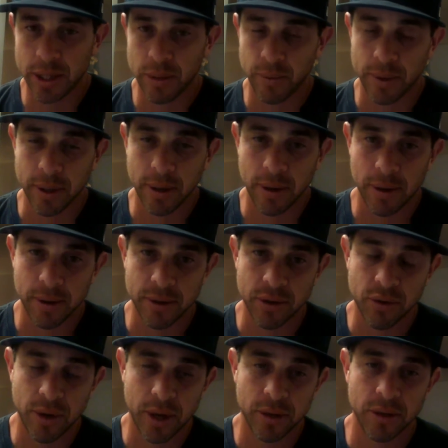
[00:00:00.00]
I don't want to call it a
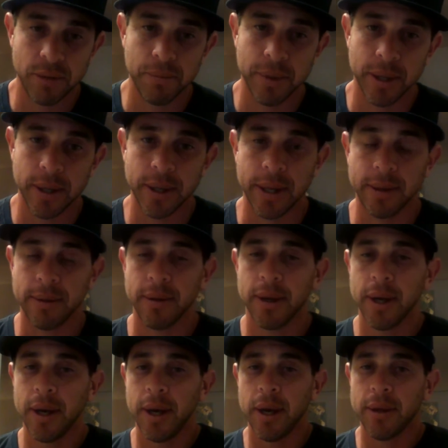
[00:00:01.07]
distraction, but
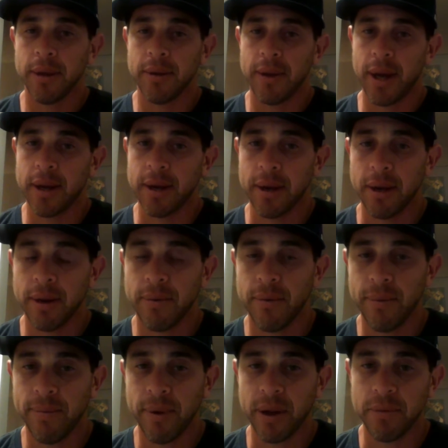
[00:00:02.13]
that kind of
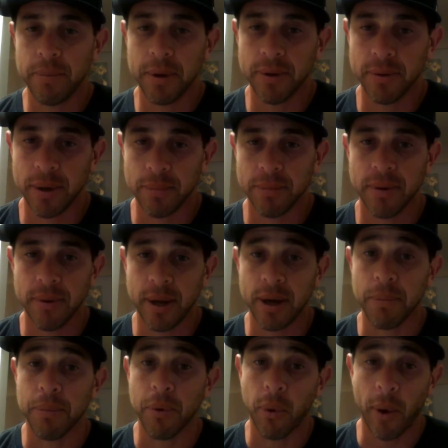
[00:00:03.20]
reflects because sometimes I
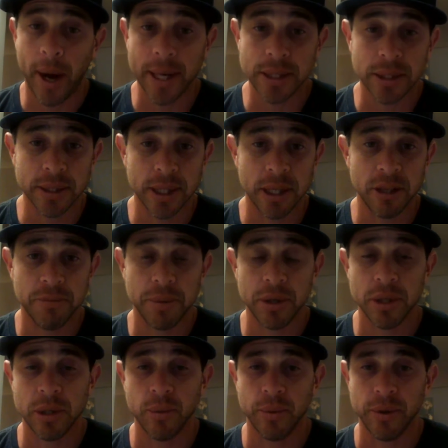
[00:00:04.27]
can procrastinate,
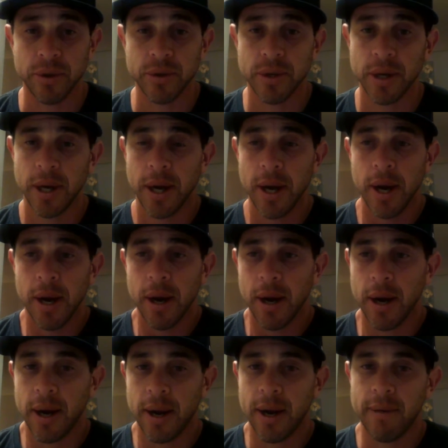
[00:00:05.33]
especially when
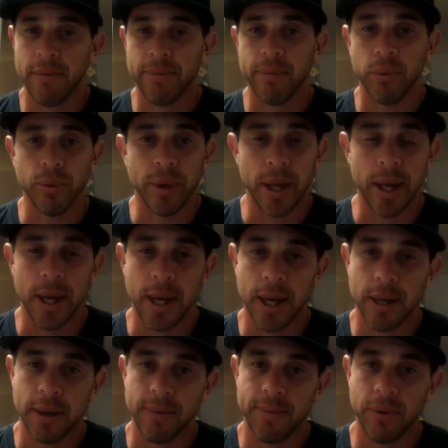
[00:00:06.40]
I have a full day
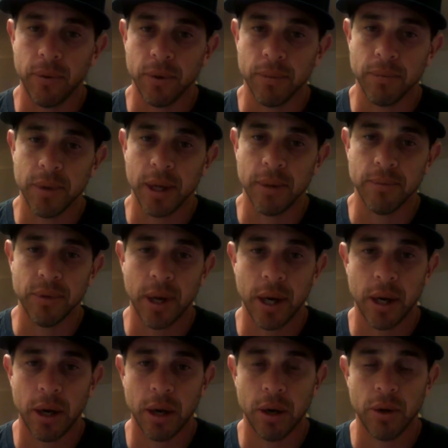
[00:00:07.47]
and I feel sometimes
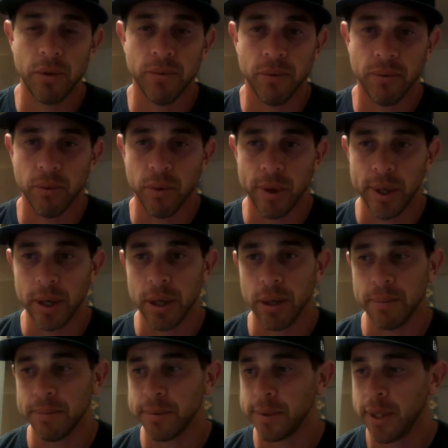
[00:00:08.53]
tired, overwhelmed,